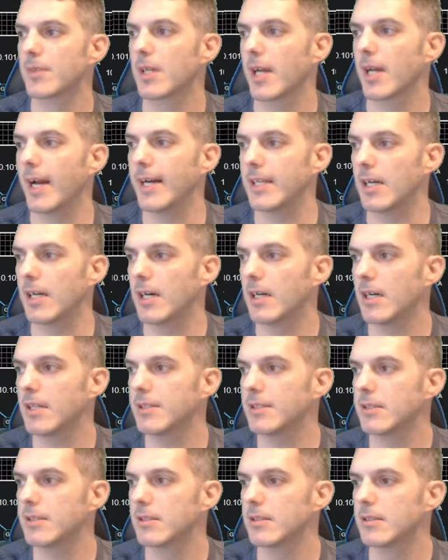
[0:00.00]
And
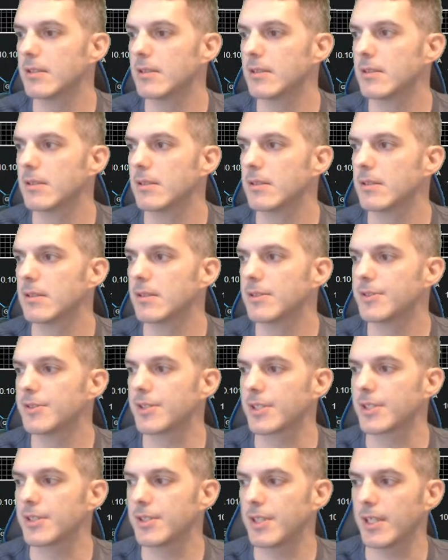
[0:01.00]
on
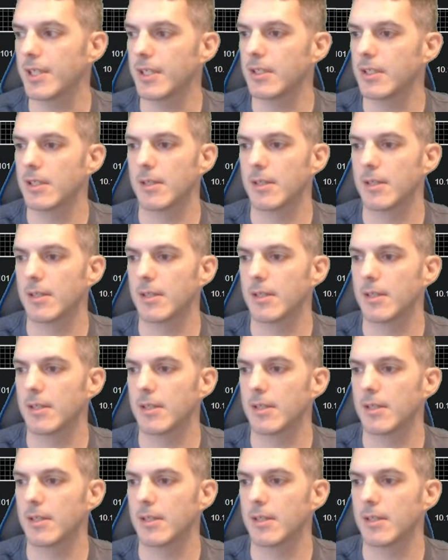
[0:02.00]
16,